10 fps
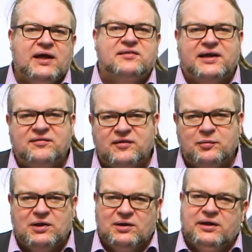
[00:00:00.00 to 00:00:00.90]

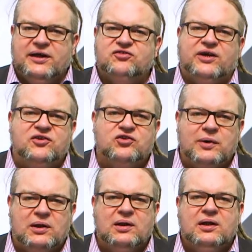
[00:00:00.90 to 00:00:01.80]
extensible,
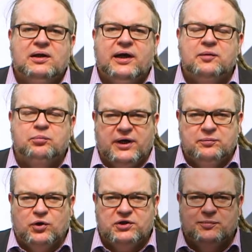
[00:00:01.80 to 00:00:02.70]
exchangeable, and,
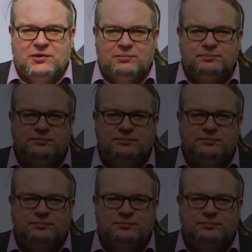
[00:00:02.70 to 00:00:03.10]
and, portable.